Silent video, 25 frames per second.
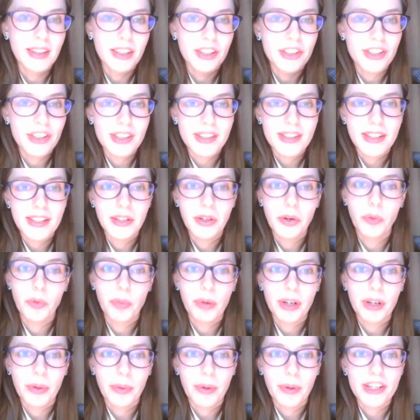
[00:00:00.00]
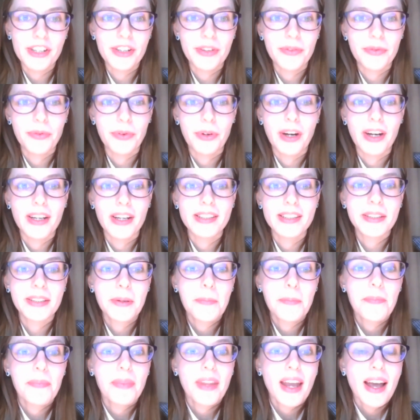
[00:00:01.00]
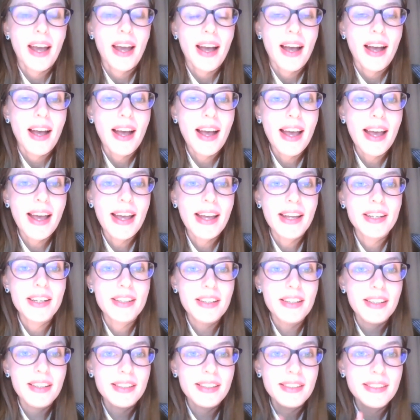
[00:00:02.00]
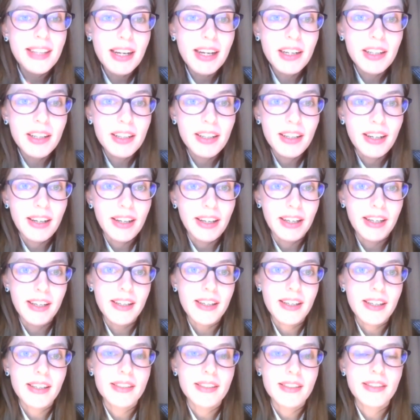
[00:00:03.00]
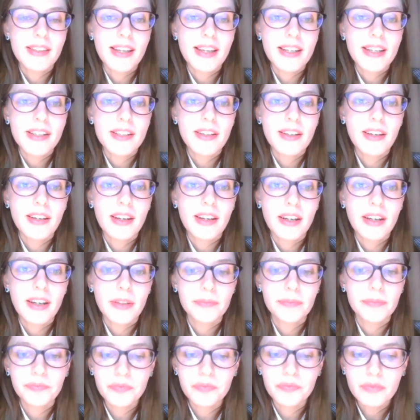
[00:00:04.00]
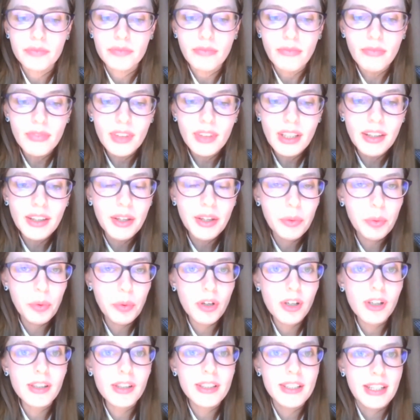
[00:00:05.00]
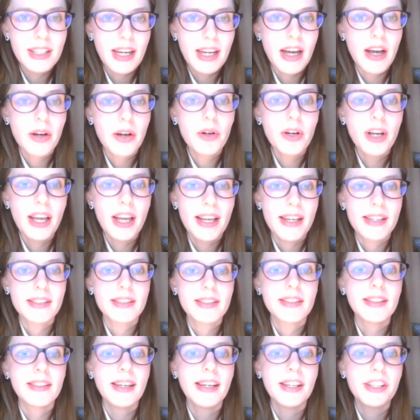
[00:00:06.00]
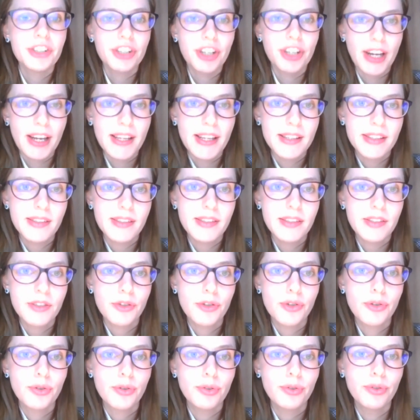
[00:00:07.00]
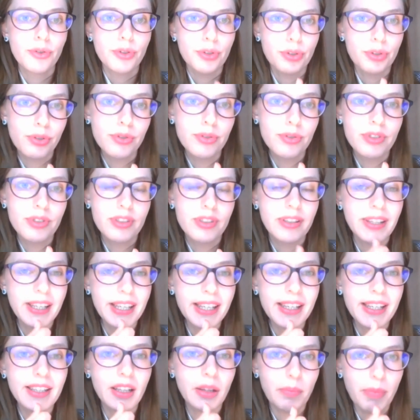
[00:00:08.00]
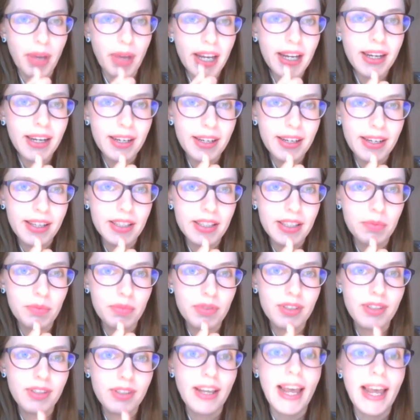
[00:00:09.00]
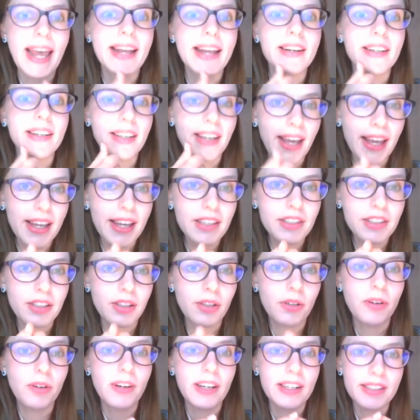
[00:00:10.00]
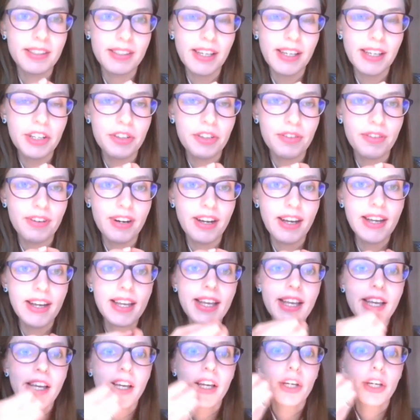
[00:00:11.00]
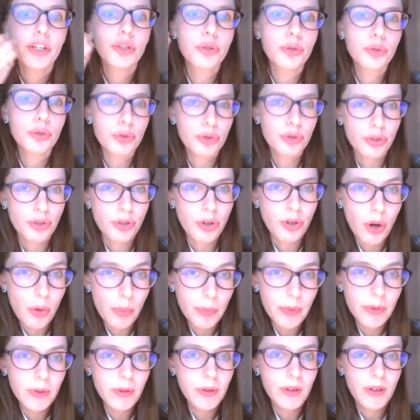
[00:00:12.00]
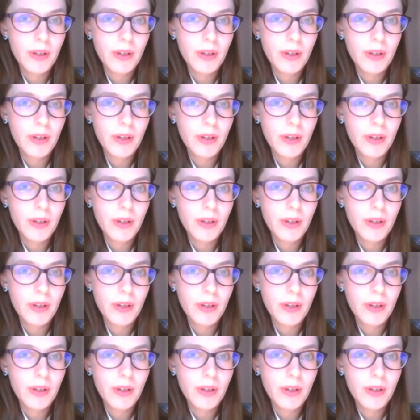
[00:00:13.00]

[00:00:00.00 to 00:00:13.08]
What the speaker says: it's just an open question for us. And secondly, is that the world now has a chance to use legal mechanisms and case law, etc., to stop